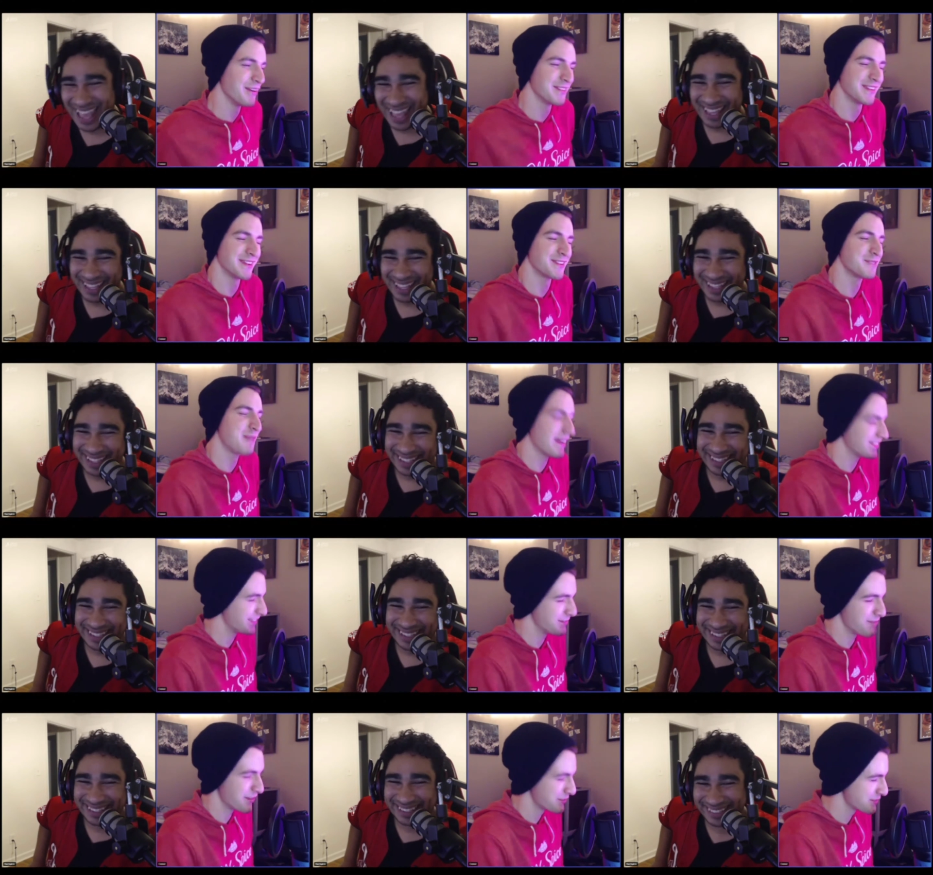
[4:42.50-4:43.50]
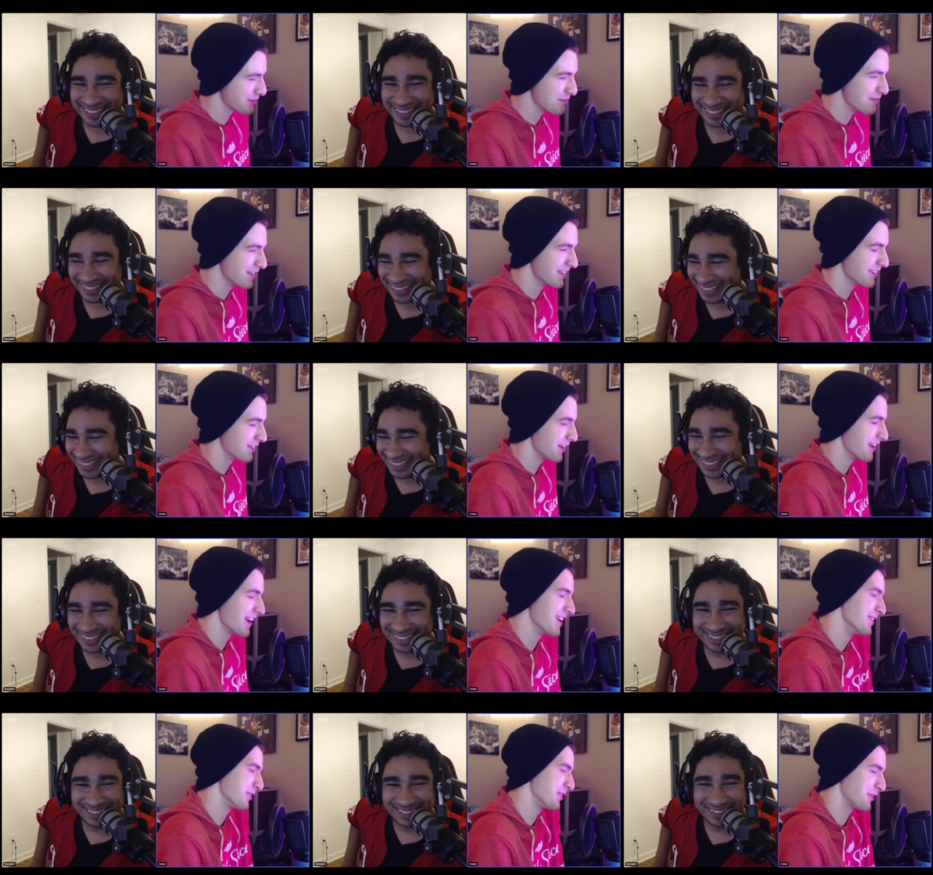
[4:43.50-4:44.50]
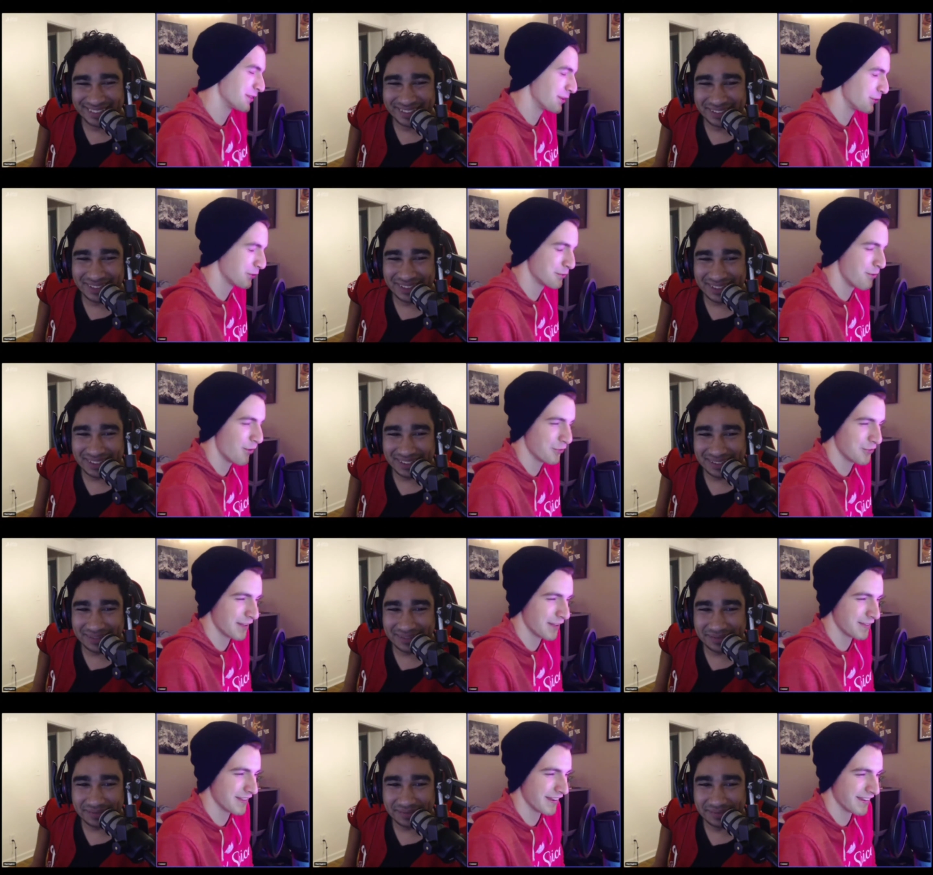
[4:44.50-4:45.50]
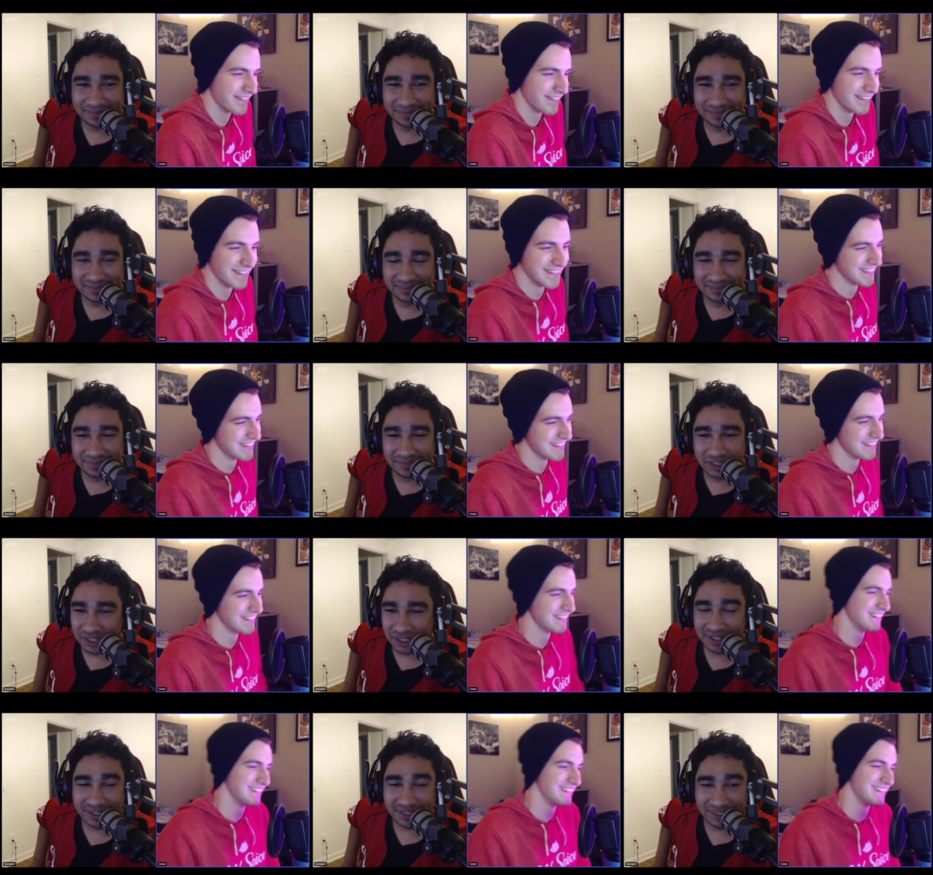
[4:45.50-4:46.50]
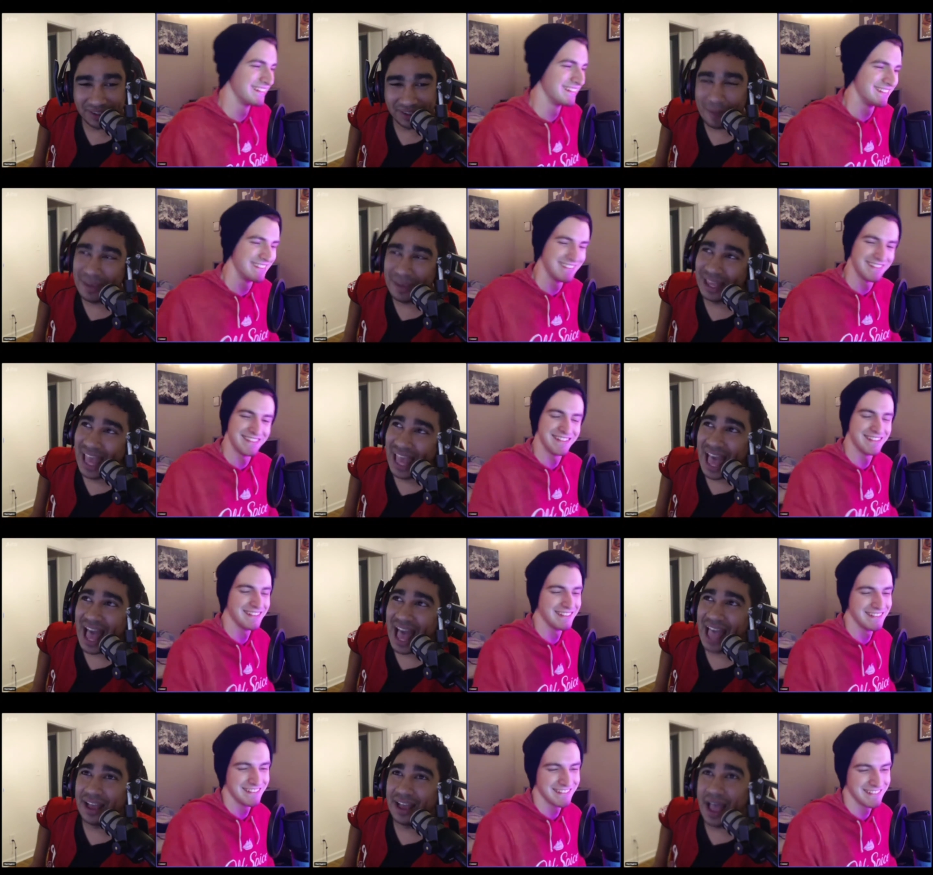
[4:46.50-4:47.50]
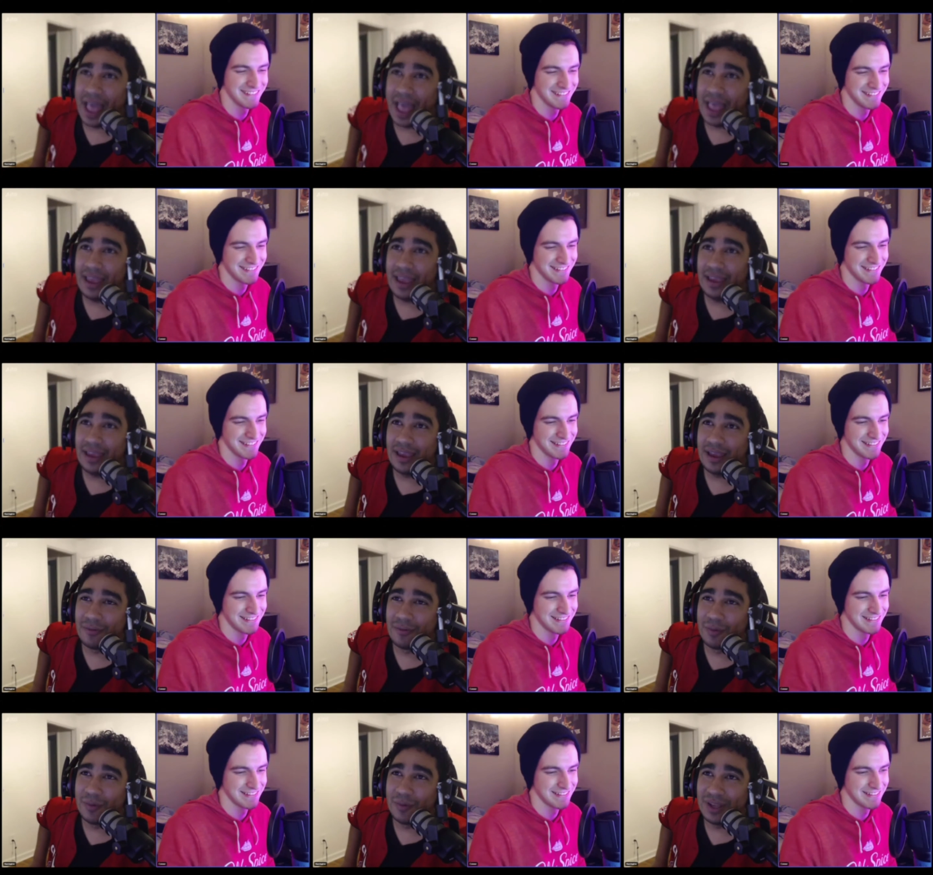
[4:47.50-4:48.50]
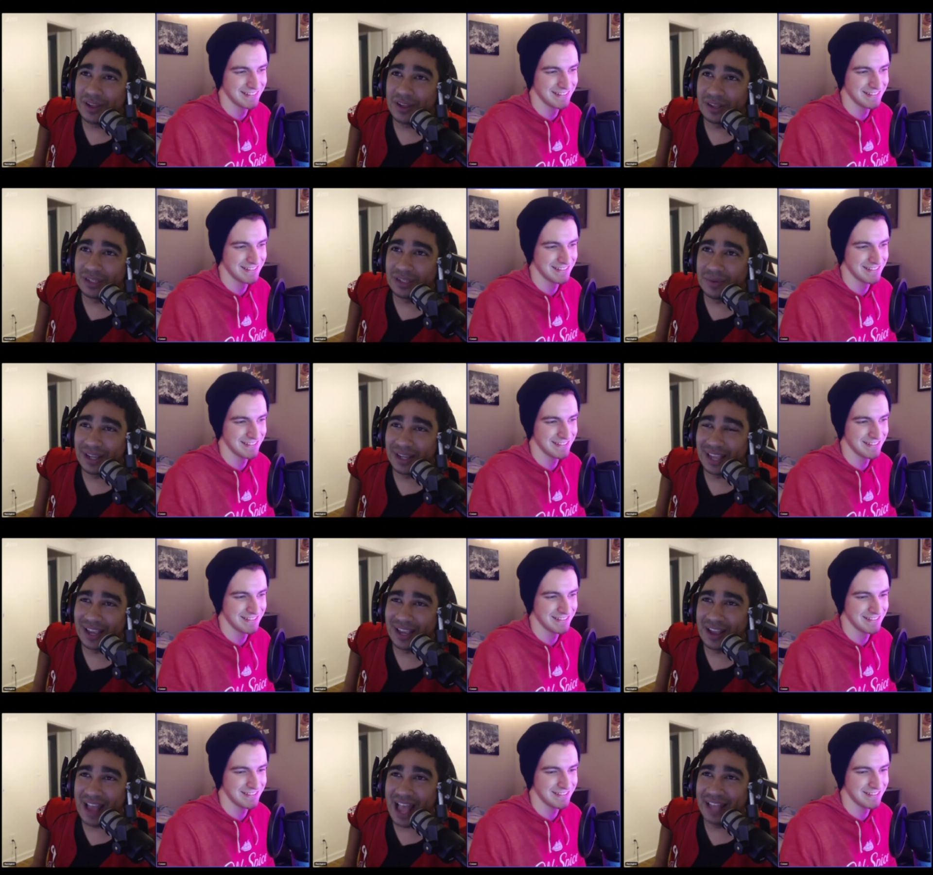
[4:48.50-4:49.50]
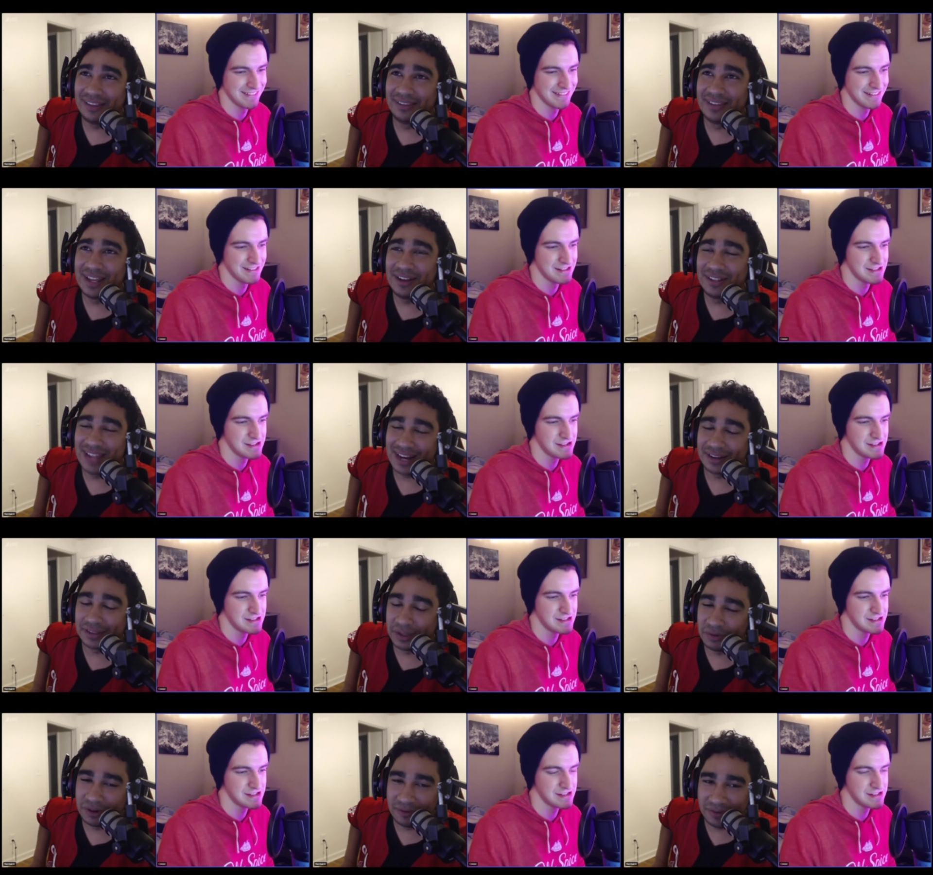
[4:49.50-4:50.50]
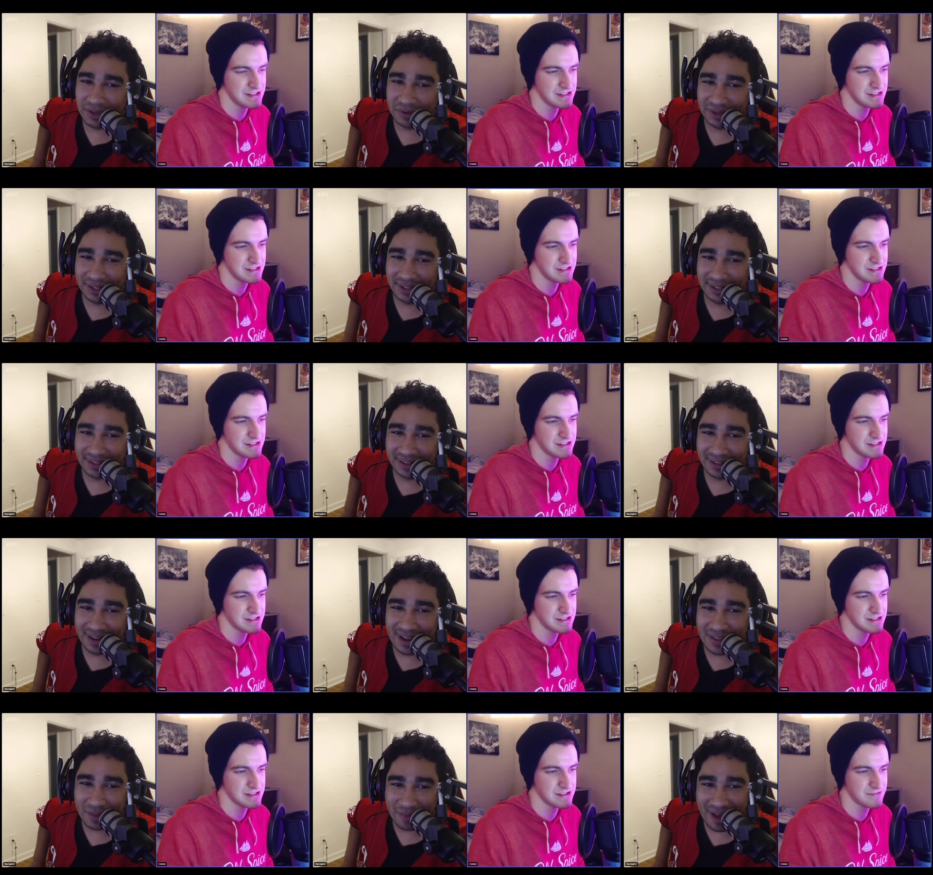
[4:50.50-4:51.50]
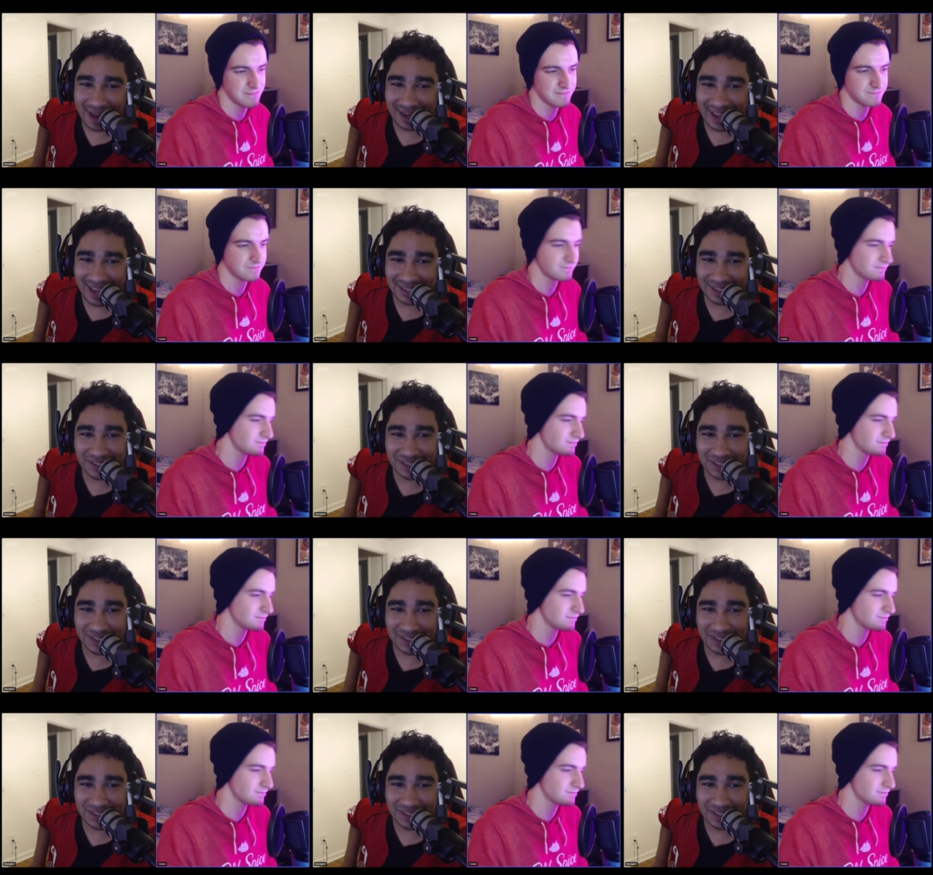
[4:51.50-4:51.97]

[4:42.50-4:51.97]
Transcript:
Speaker 1: I wasn't expecting much from it. Again, it was just a little small side thing.
Speaker 2: Sure, sure. I mean, I, I when we talked about because I, I didn't technically review it on the podcast